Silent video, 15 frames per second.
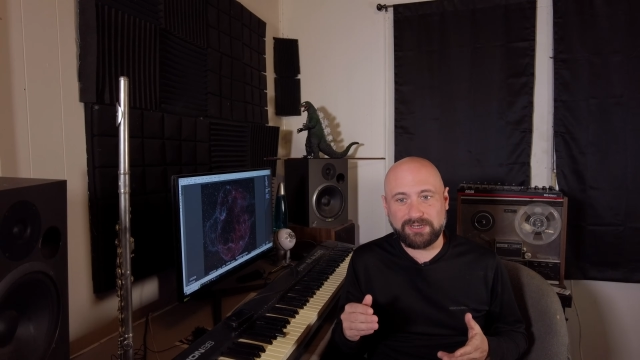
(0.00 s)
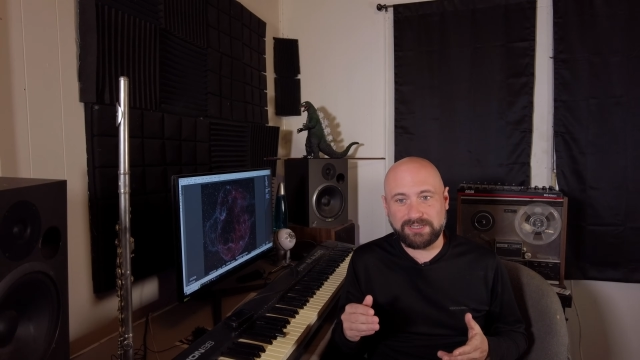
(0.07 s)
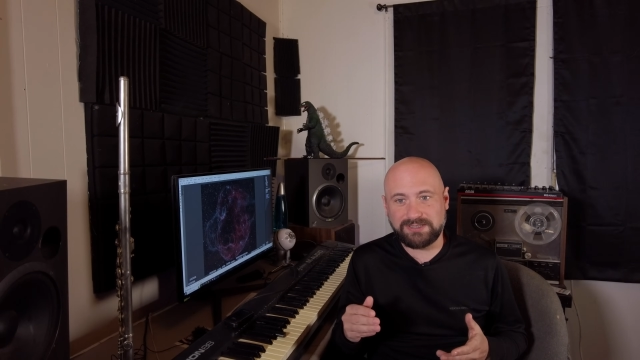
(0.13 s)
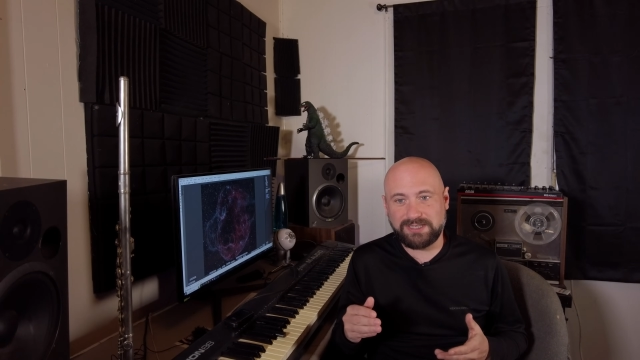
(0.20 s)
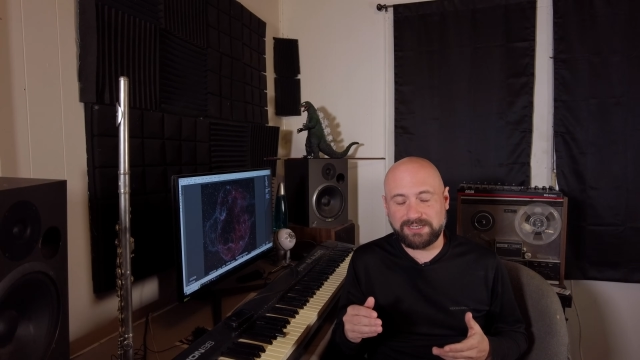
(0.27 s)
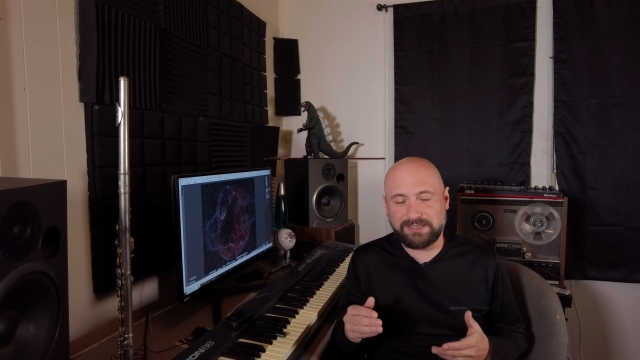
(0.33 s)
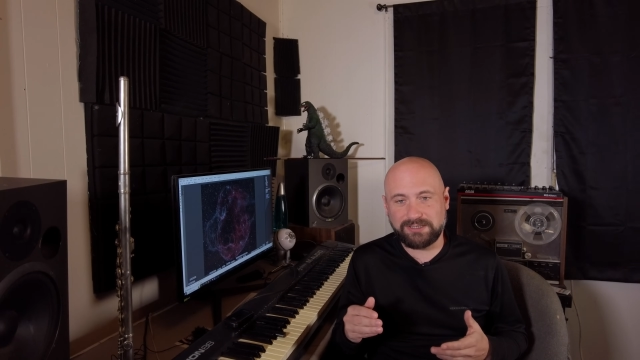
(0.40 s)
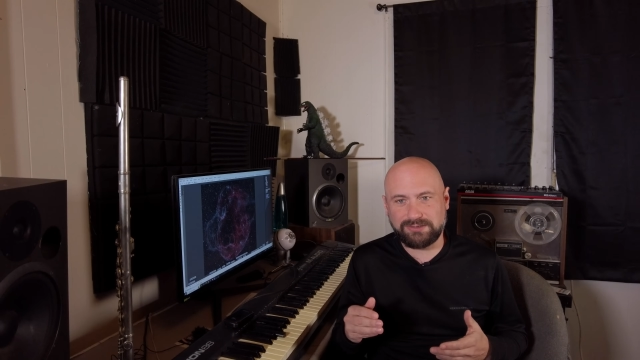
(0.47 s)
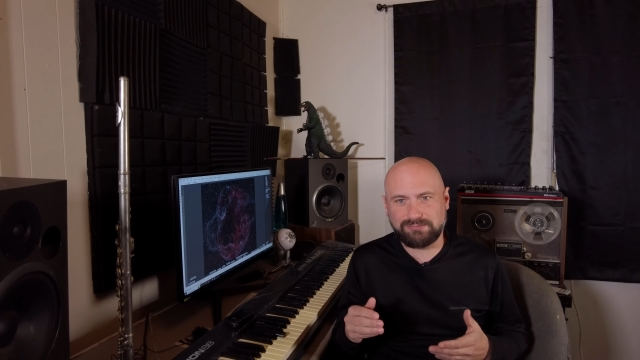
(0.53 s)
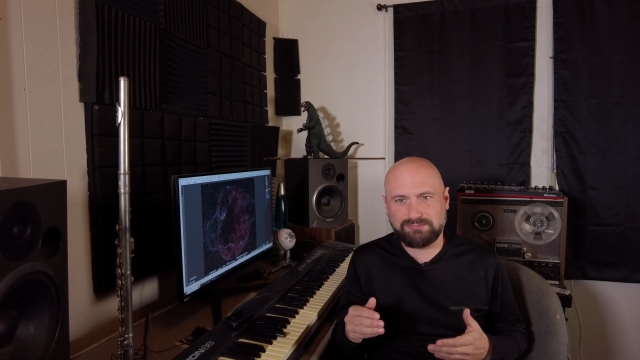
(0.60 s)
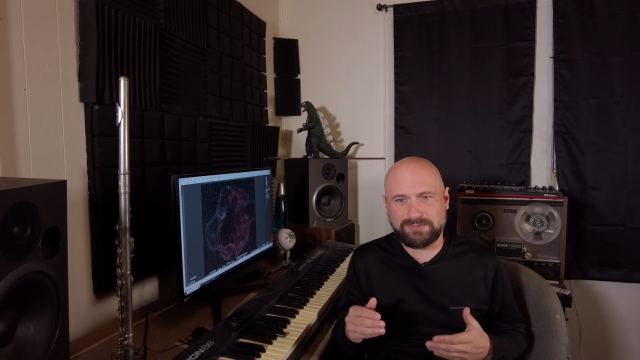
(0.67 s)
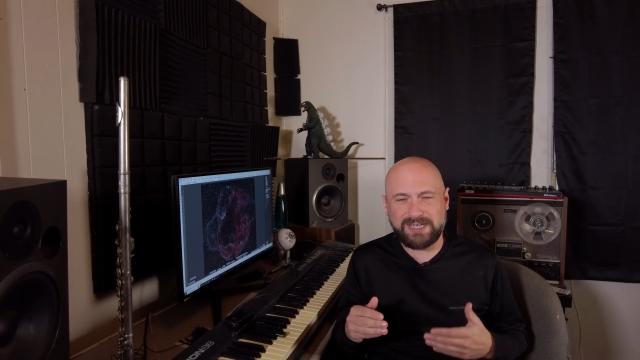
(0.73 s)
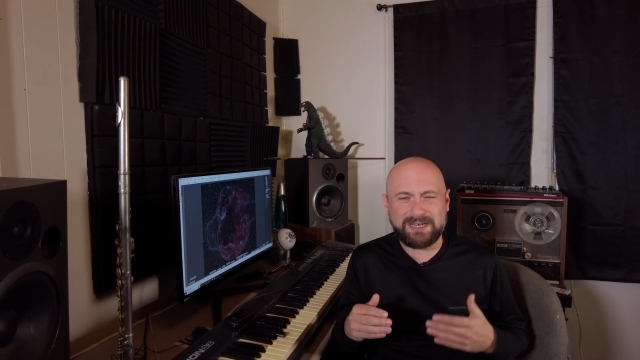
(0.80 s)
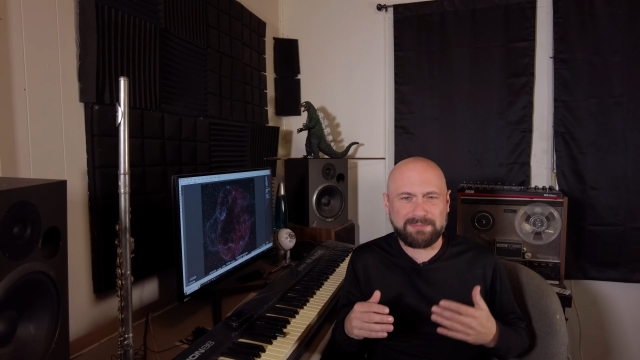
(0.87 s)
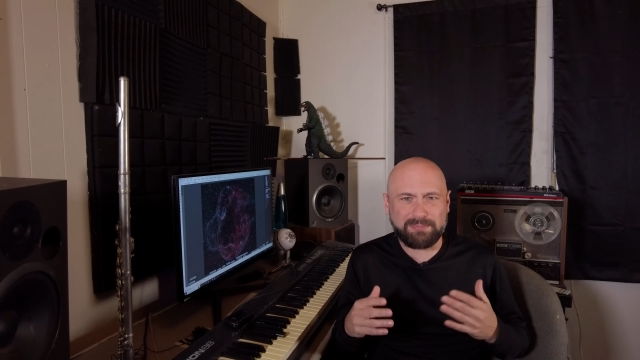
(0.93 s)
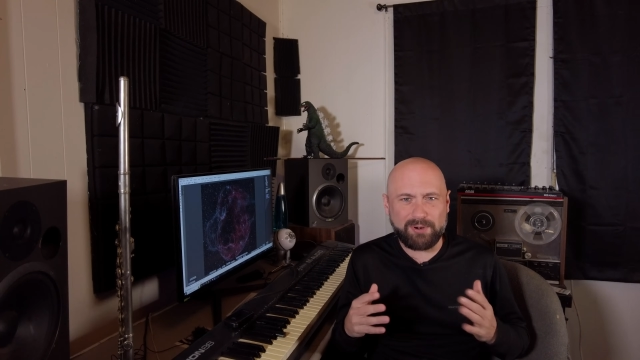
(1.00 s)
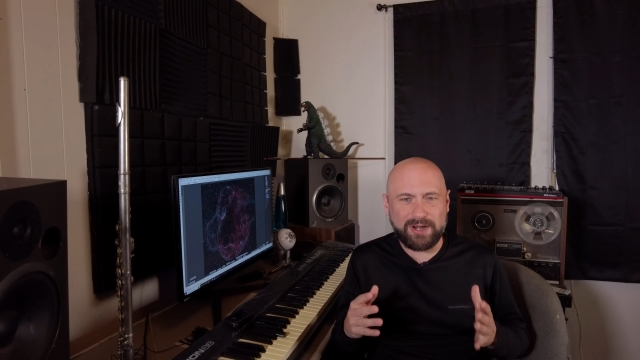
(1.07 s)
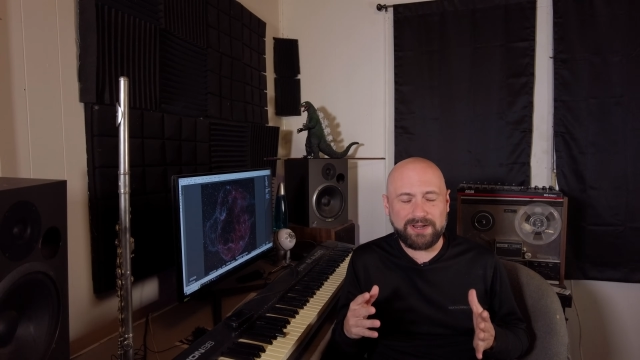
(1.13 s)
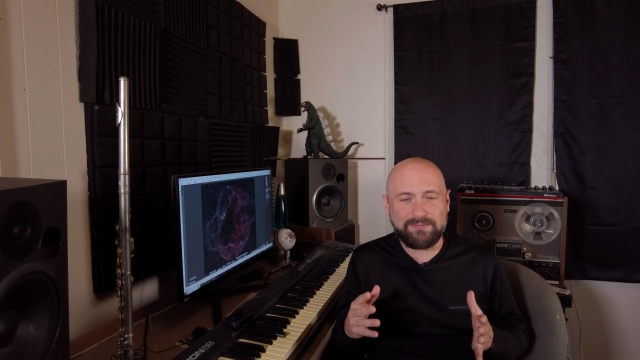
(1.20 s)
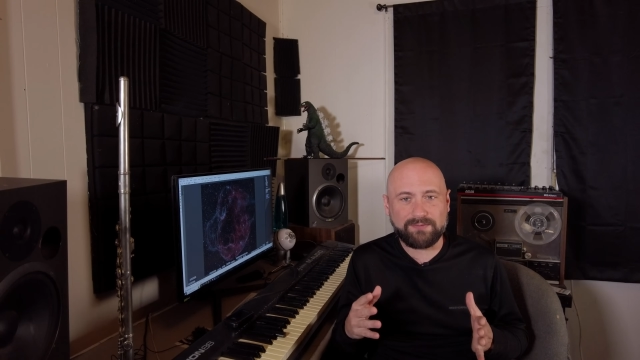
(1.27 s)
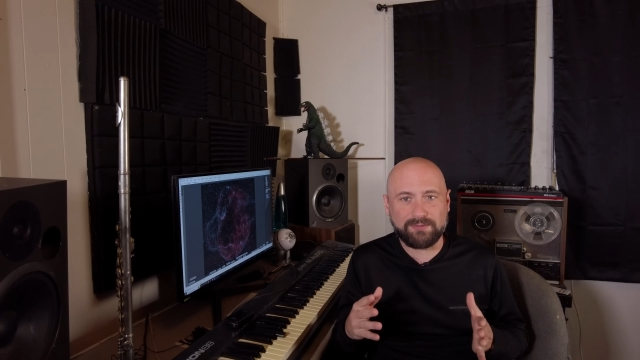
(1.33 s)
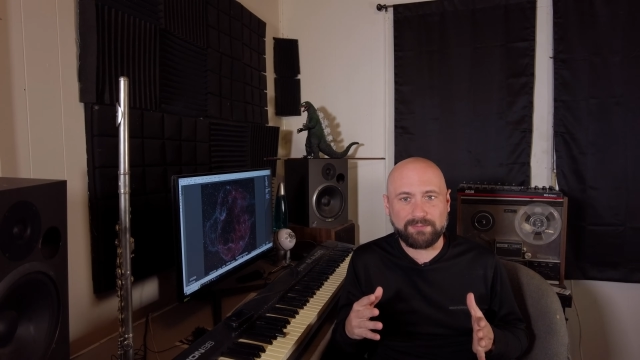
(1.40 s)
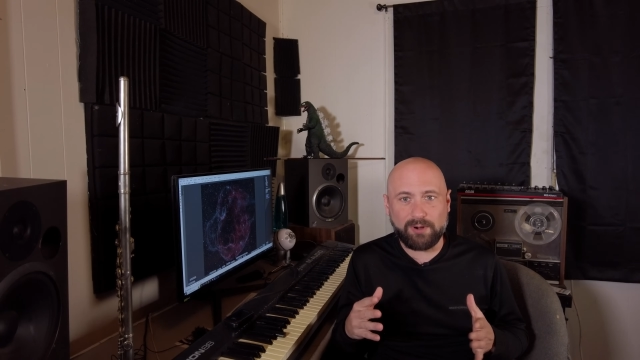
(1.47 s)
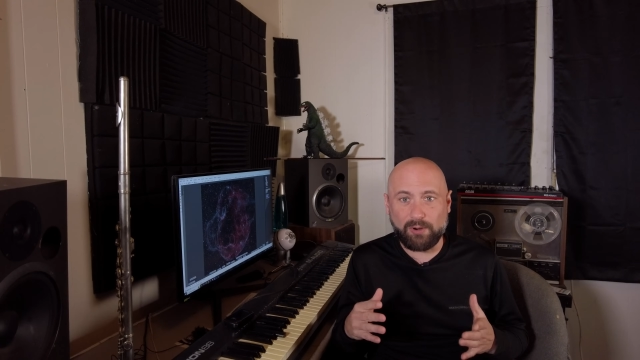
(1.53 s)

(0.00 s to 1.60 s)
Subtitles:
I decided to take a break from